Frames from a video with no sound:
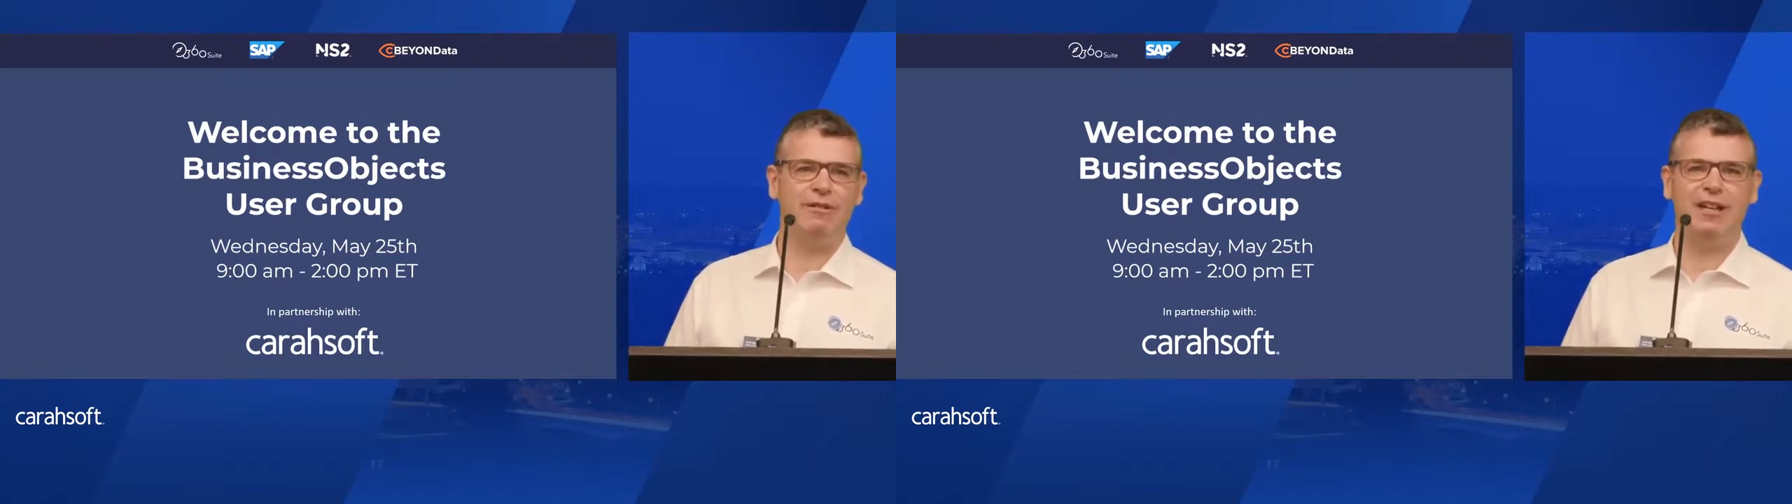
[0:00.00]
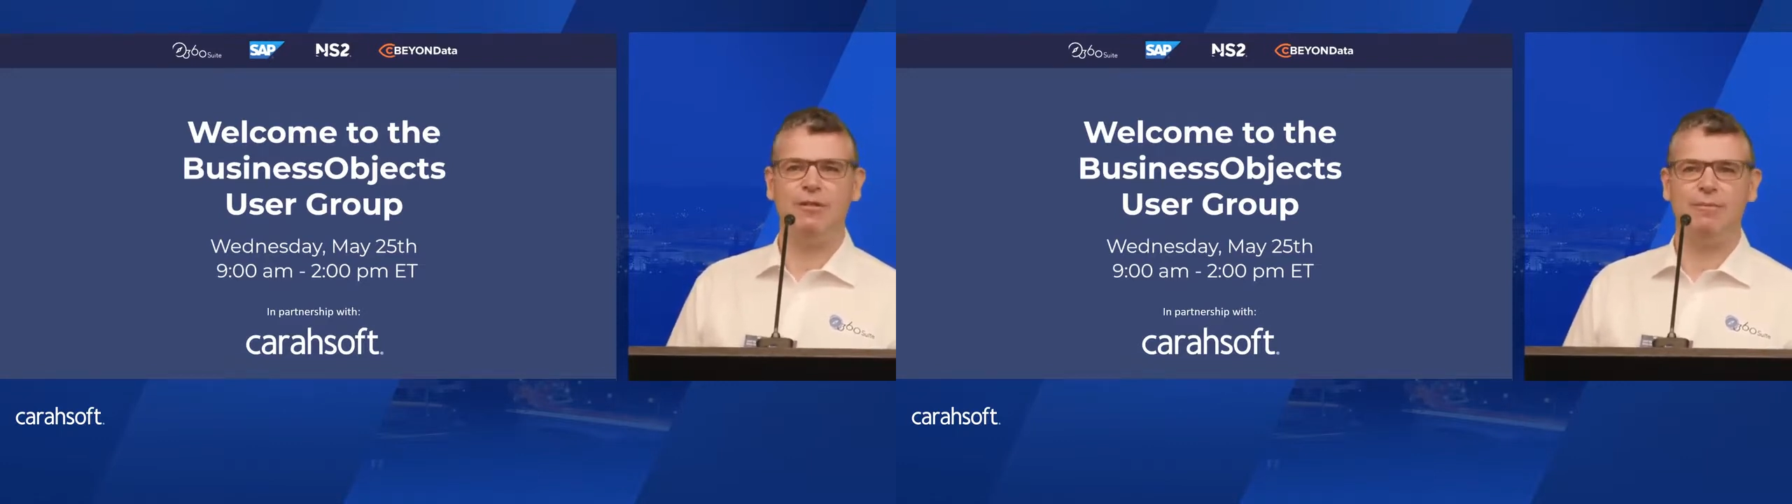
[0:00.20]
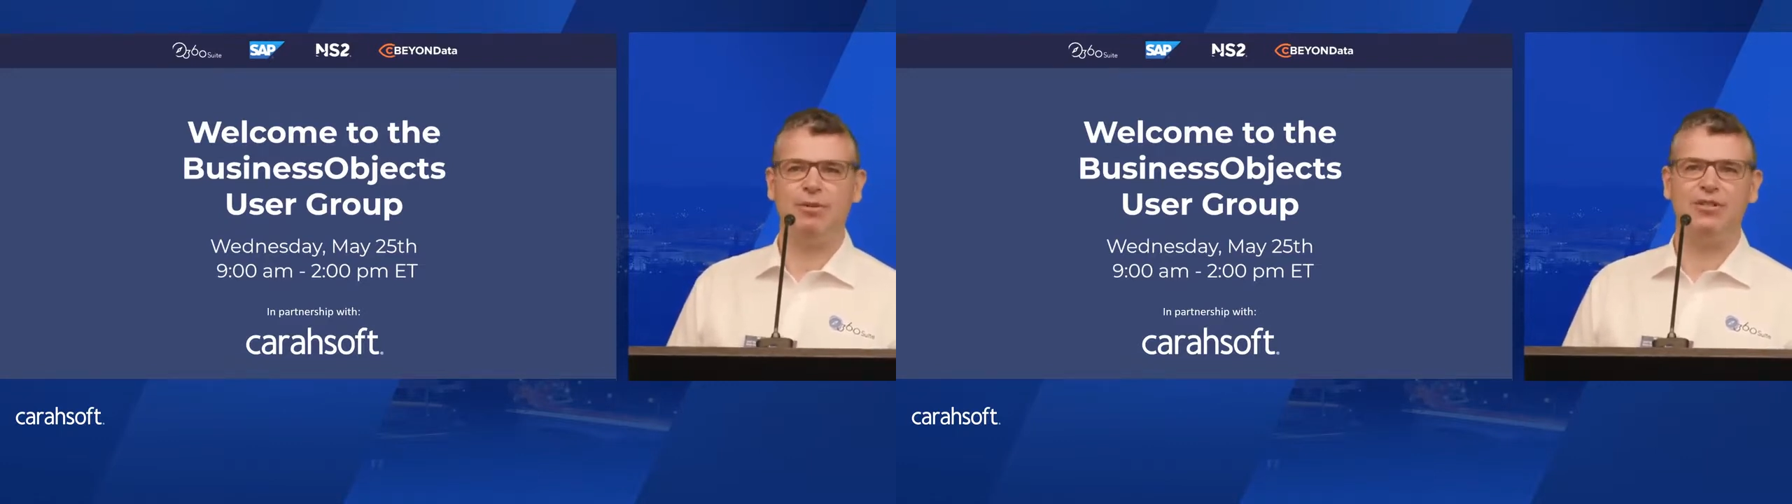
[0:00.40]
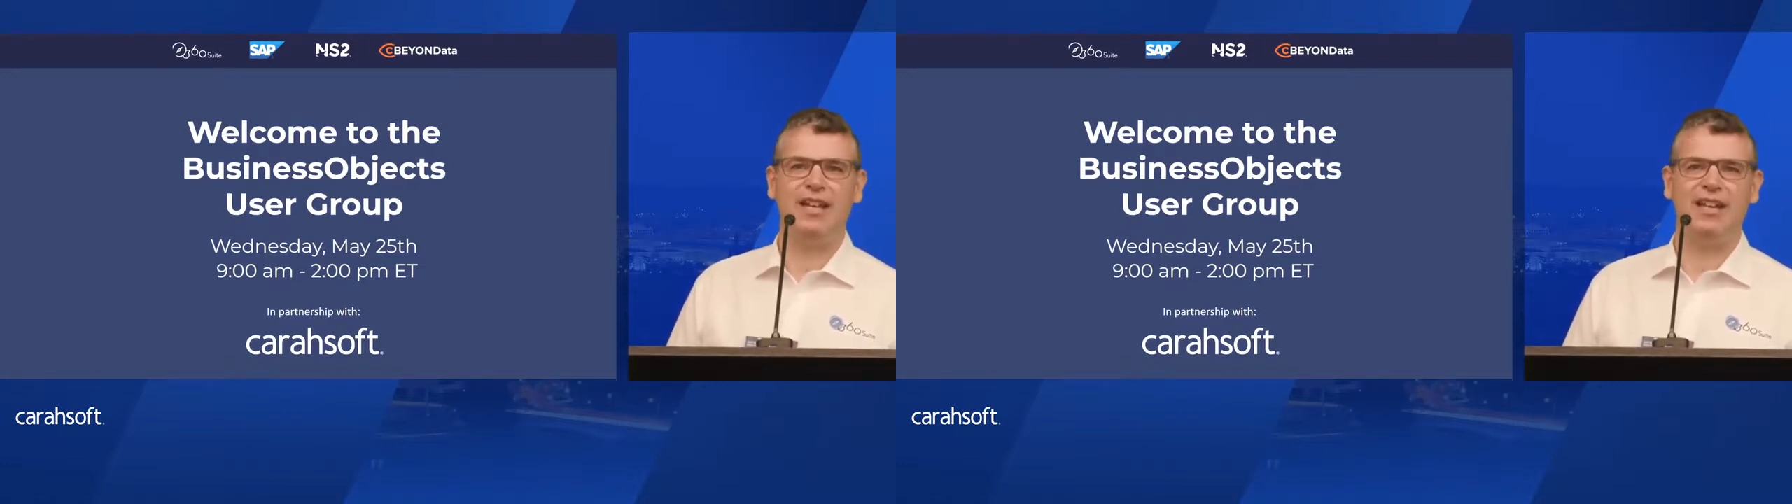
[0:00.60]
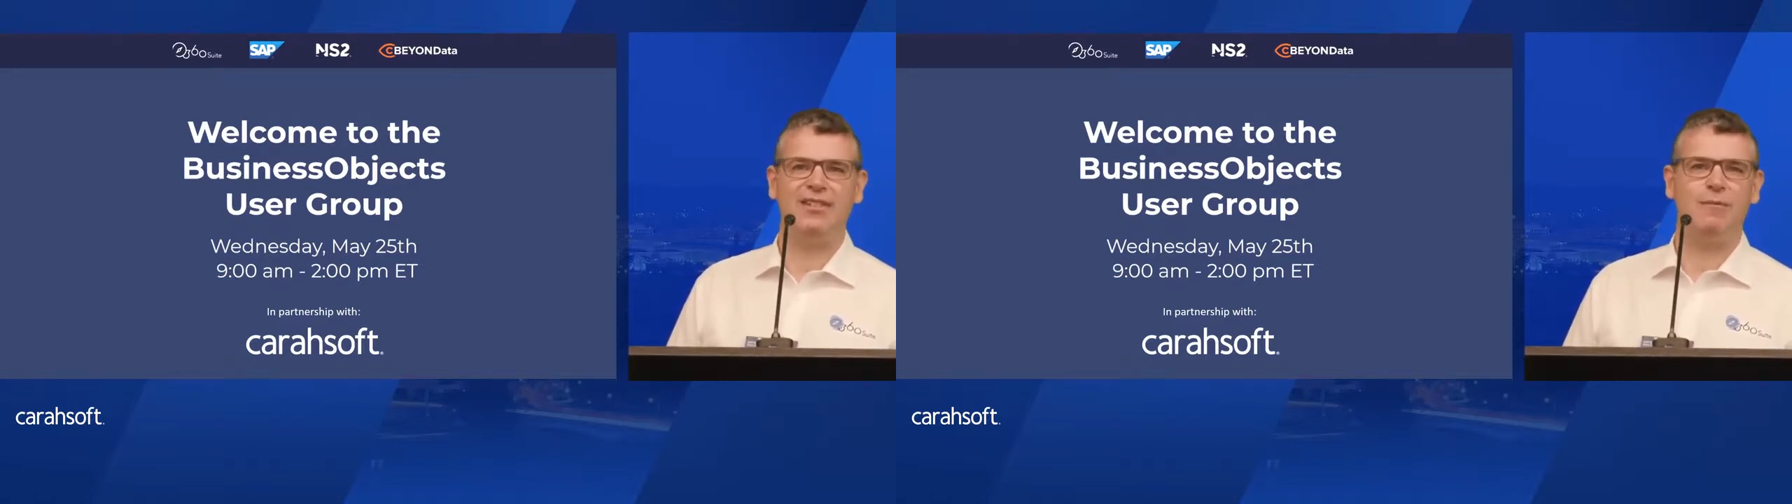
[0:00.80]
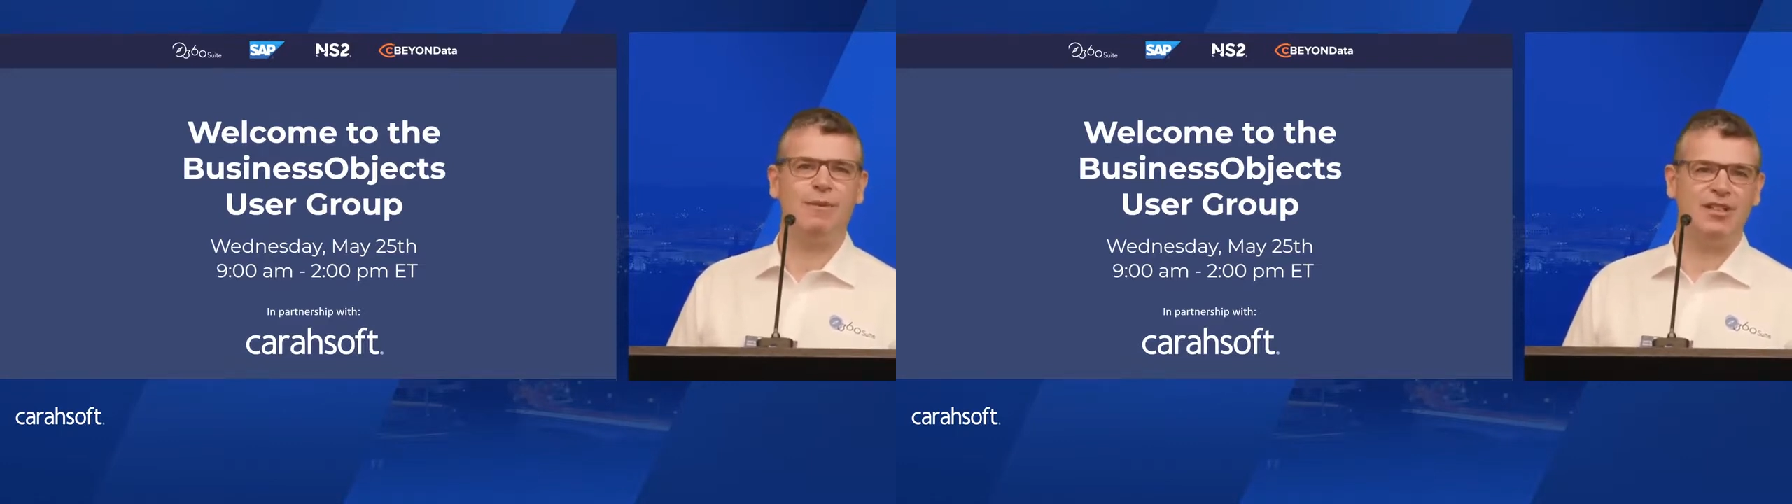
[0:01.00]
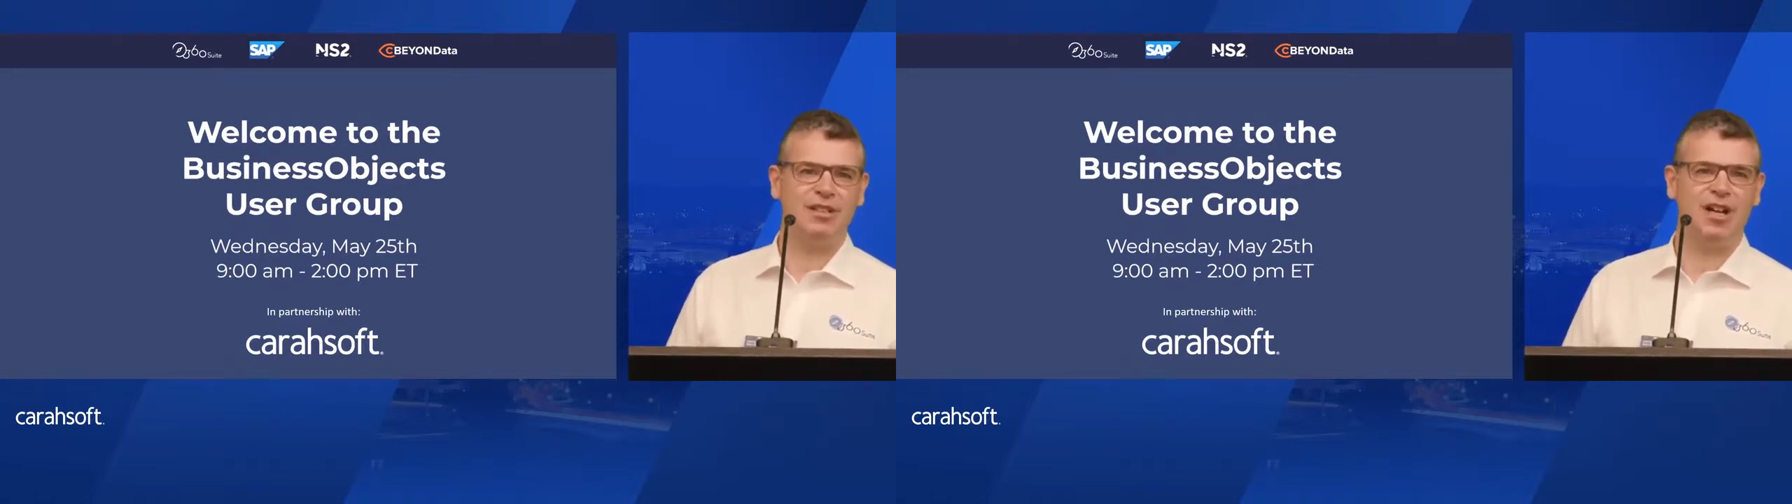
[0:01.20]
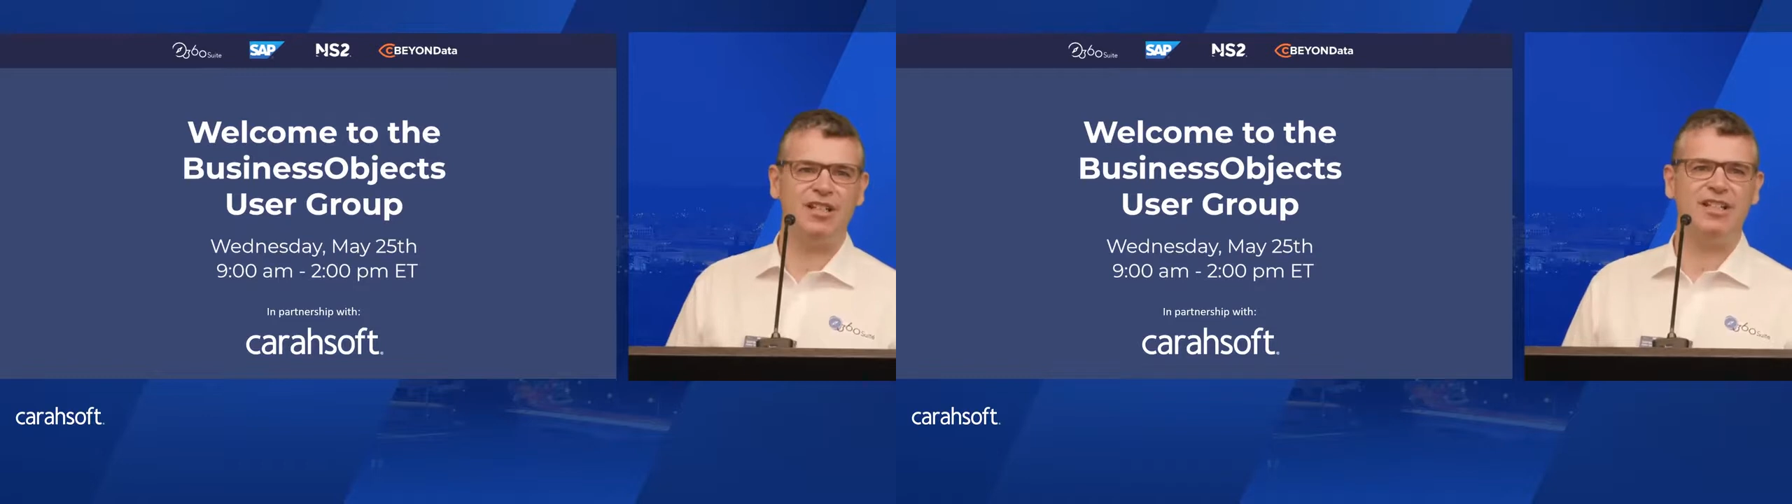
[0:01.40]
and we put together a
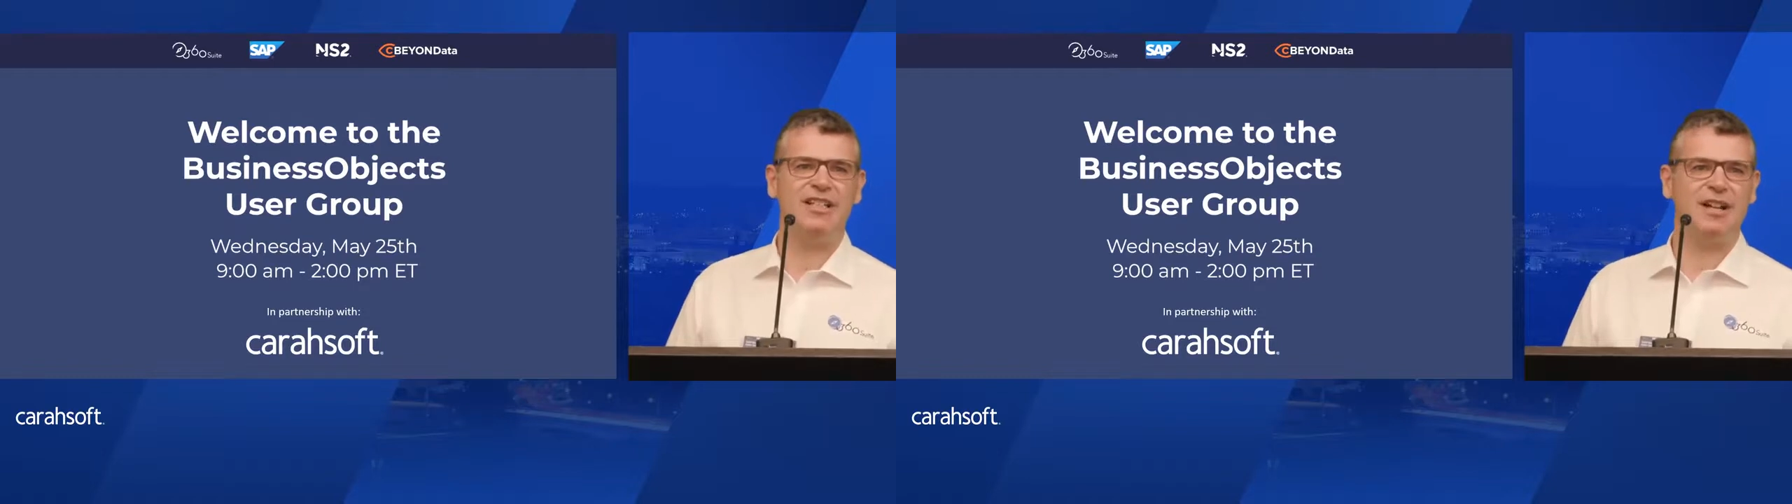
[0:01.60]
methodology